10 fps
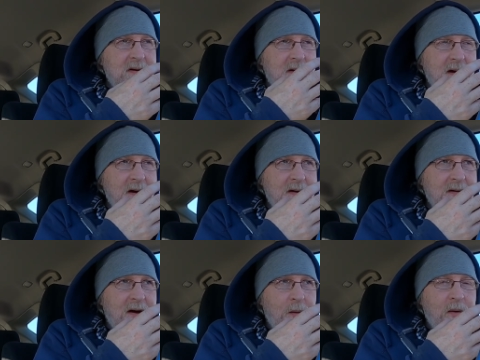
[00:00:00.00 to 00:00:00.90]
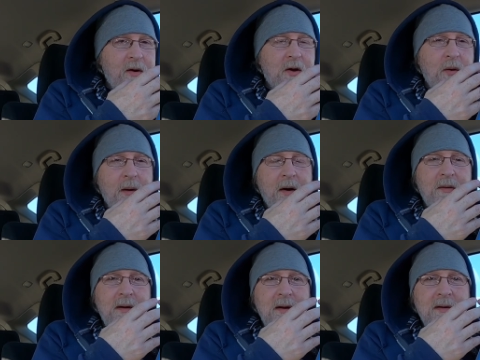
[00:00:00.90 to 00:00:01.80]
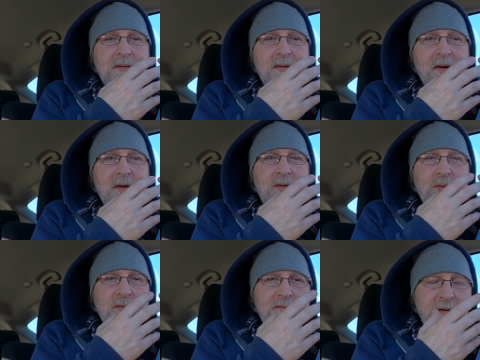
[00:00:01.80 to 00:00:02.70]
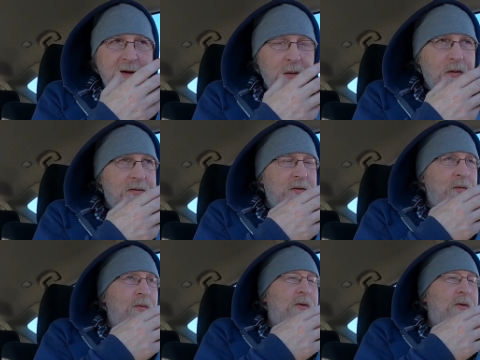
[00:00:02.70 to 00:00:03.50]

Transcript: me, hey, I want to go out and do a video with you,